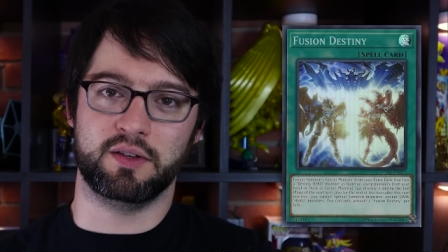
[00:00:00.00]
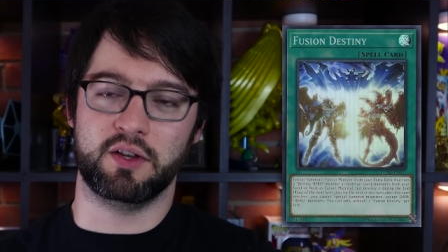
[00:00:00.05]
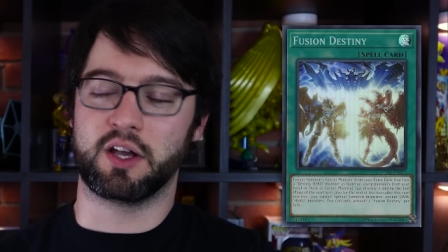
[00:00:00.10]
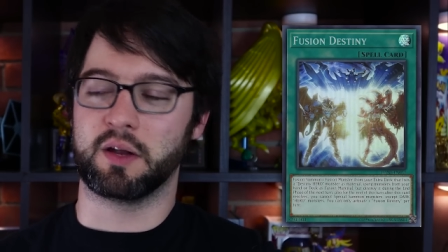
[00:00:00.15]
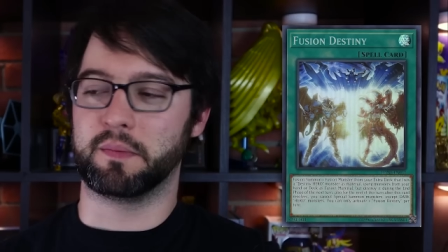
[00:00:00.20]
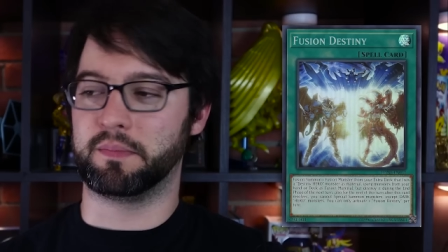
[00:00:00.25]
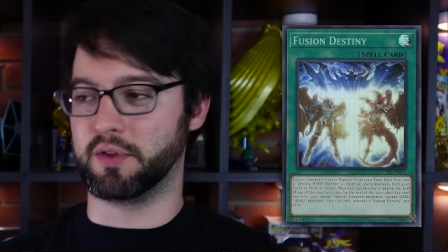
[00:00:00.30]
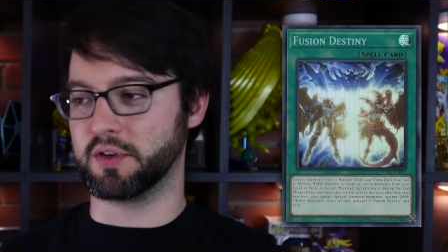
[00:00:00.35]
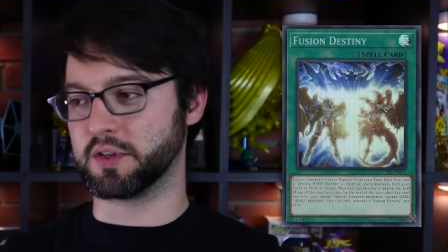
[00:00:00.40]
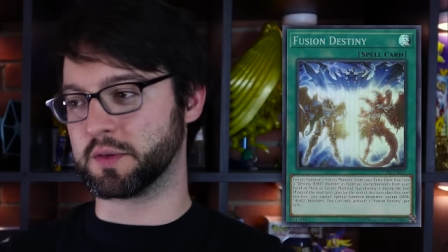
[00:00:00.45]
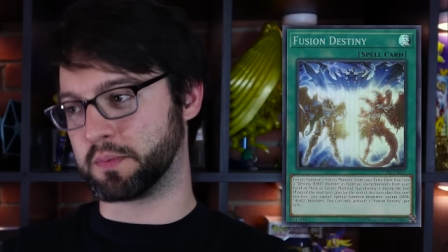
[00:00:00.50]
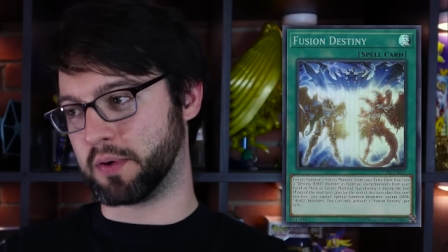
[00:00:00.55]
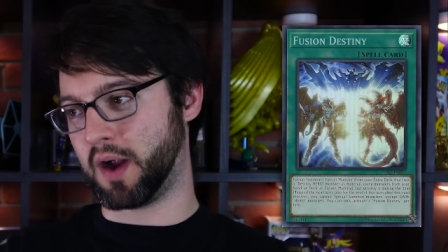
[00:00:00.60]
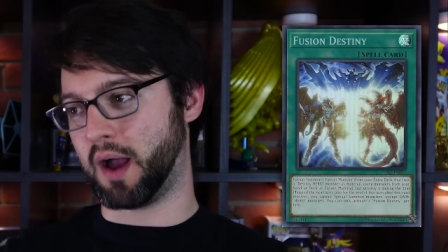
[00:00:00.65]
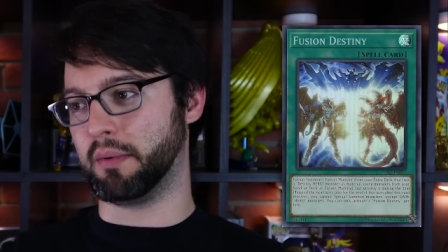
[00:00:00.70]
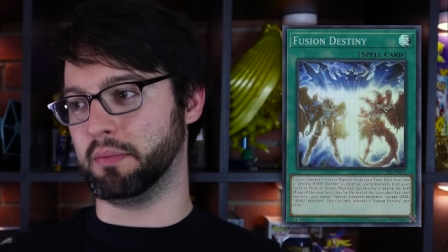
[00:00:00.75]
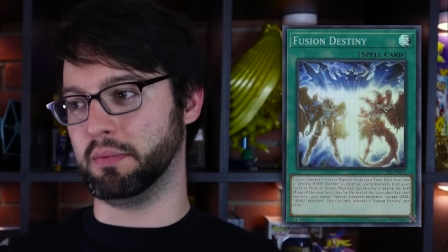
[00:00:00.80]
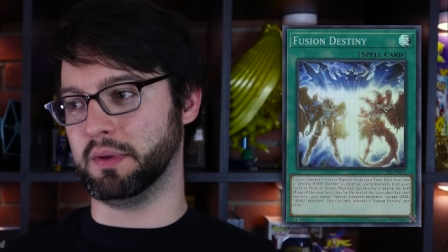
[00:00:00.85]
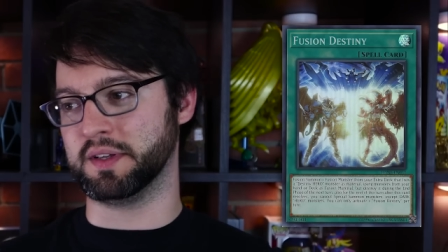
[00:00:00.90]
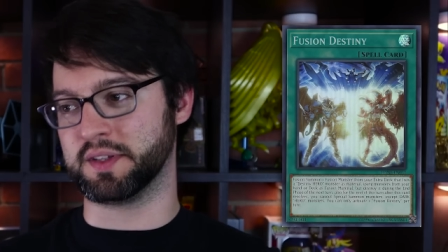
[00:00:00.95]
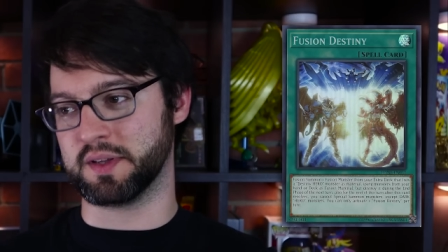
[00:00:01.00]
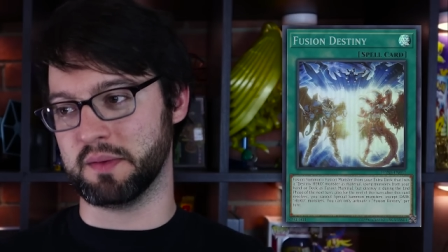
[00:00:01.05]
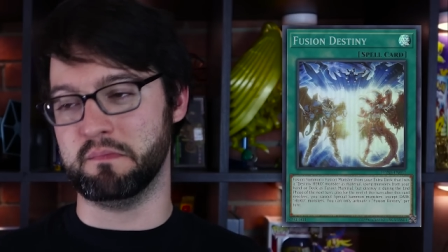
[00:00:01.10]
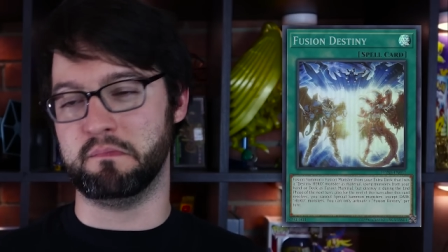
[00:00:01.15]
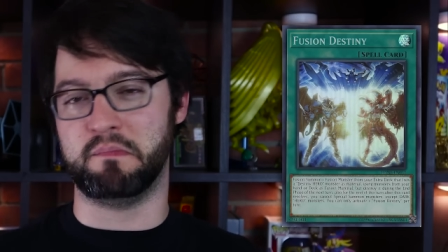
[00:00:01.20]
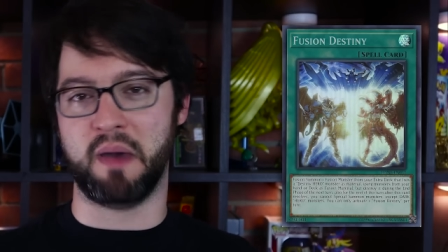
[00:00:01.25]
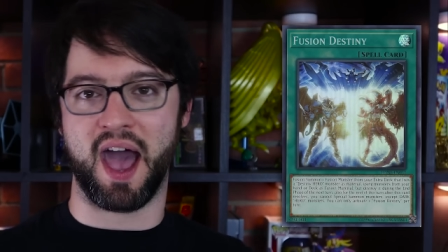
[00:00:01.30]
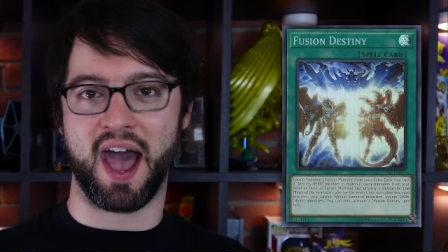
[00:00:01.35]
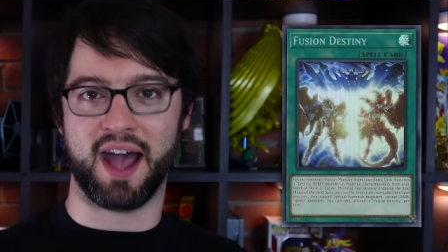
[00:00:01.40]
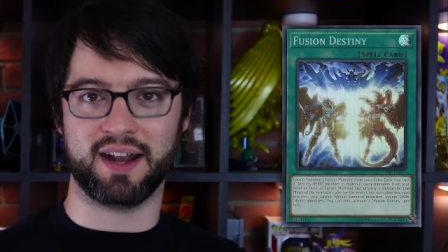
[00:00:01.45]
You could. There's probably some
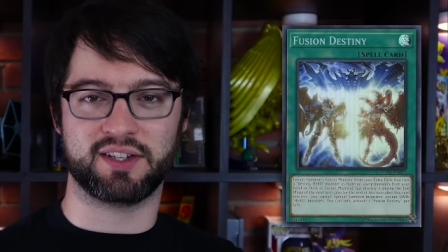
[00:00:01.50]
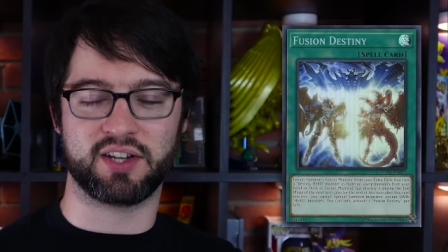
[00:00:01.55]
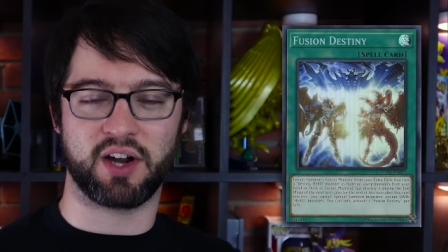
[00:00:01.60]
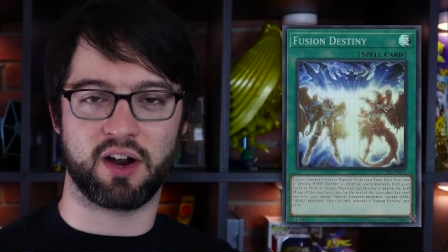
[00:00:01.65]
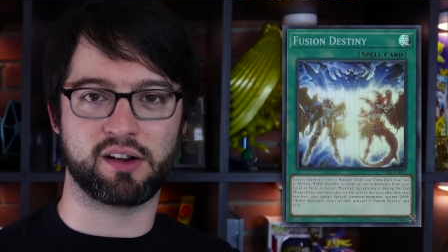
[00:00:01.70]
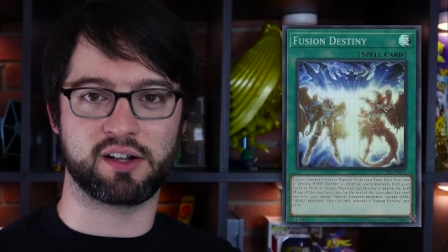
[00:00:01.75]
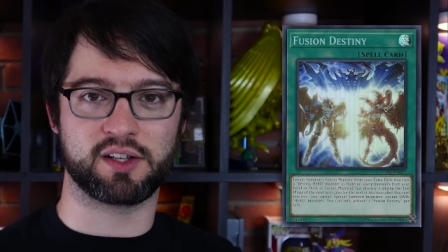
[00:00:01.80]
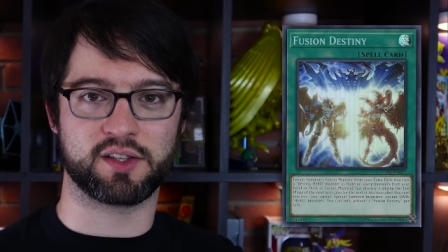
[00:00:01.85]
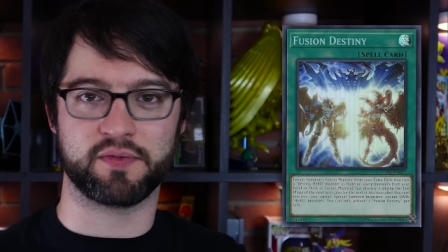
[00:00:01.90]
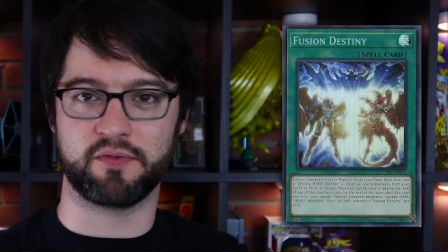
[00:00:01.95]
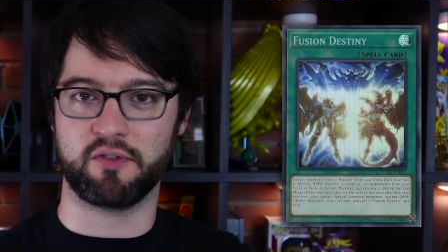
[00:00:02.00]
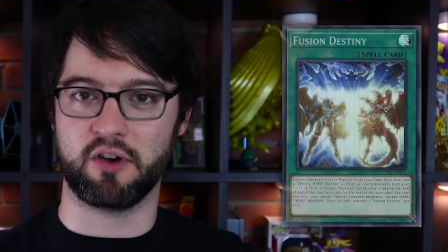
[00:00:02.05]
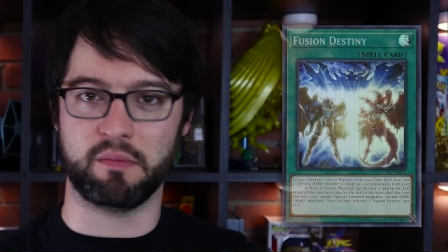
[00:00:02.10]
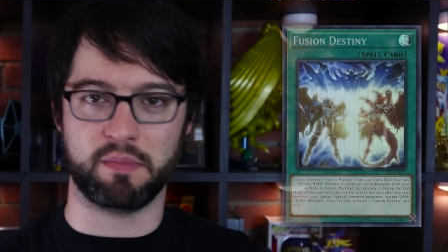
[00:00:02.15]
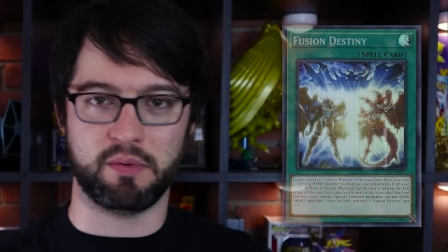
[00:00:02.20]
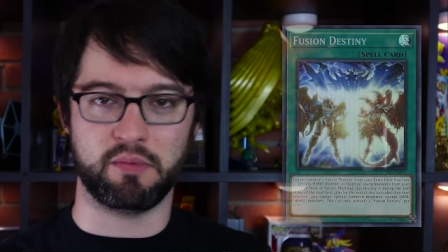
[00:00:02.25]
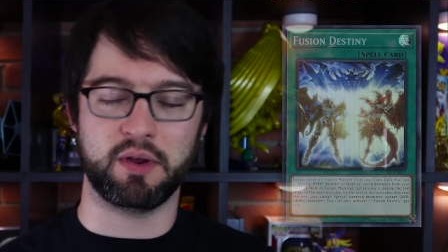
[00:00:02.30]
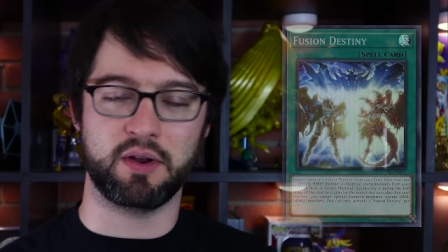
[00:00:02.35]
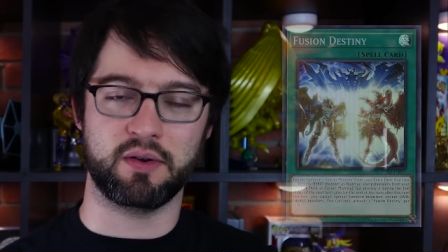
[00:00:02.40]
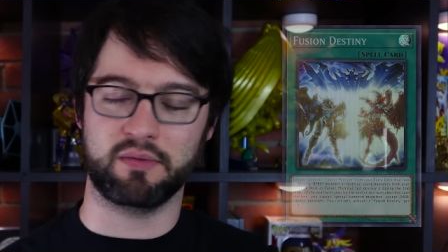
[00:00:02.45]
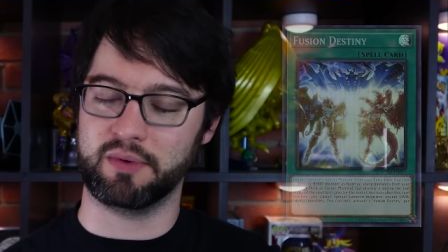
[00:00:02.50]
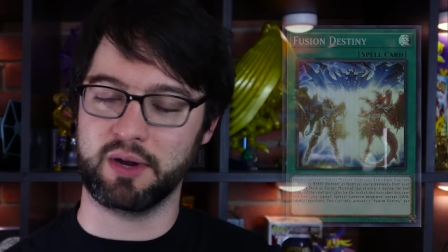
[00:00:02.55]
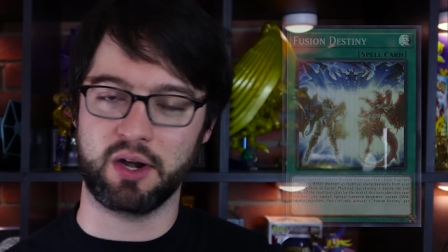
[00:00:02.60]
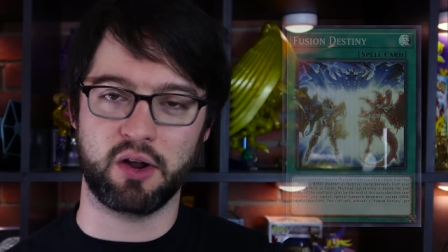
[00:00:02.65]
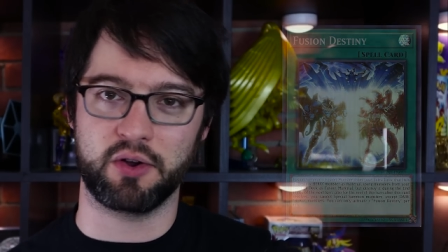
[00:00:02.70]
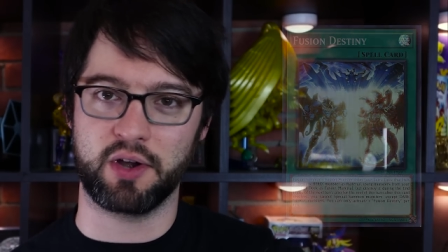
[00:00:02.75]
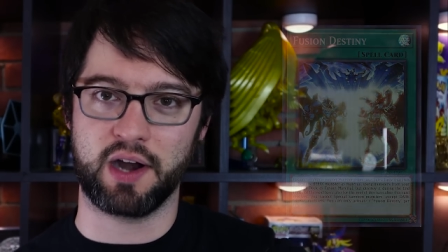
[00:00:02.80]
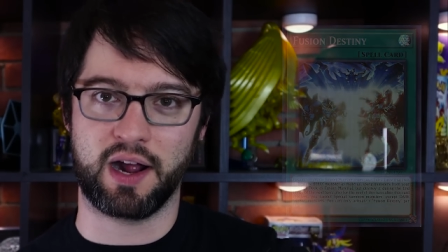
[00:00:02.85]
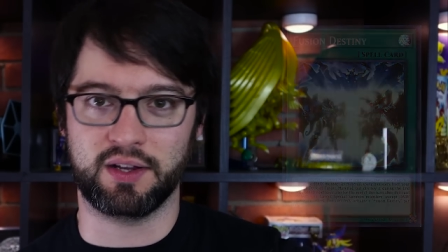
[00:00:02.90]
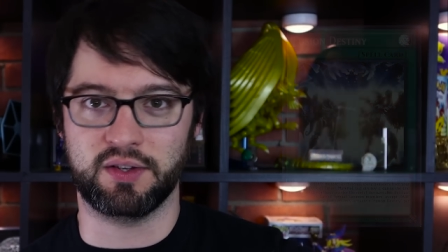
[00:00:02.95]
bad targets for it, but we
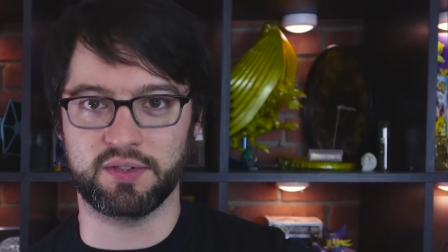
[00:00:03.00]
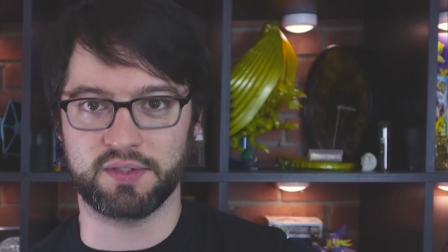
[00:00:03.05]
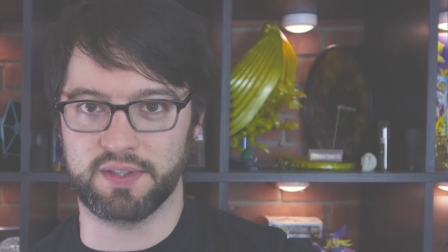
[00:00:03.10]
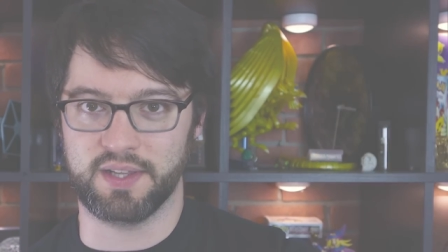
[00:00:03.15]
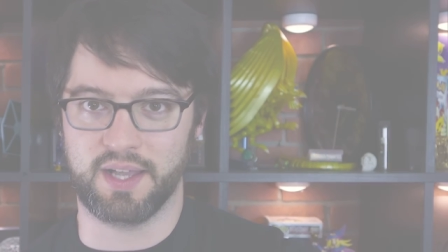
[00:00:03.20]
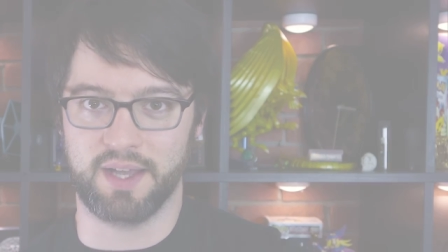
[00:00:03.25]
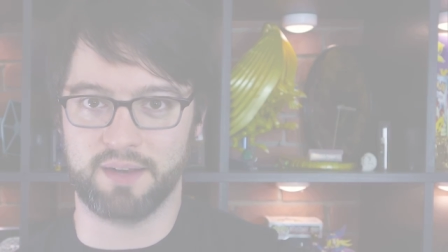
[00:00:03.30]
know you're not using